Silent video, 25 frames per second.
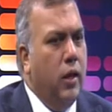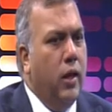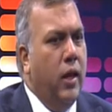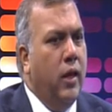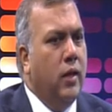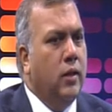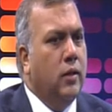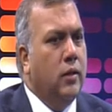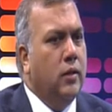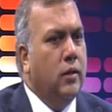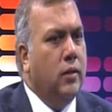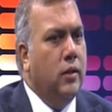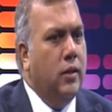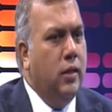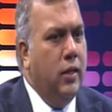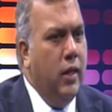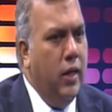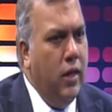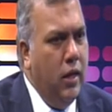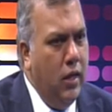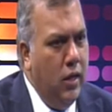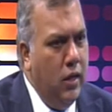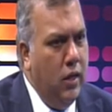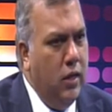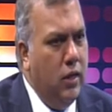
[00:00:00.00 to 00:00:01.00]
and
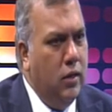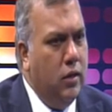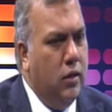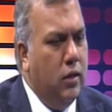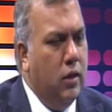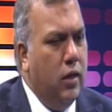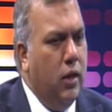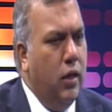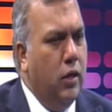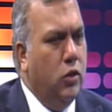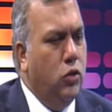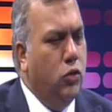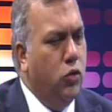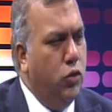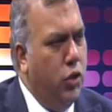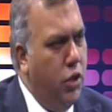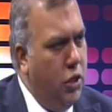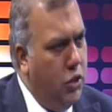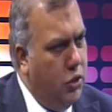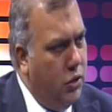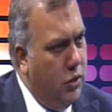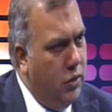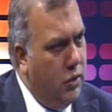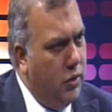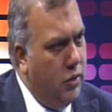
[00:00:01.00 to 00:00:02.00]
they need
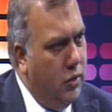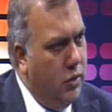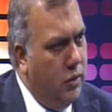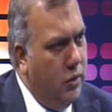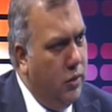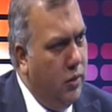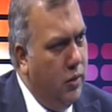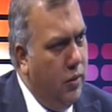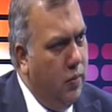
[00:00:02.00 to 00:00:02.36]
educations,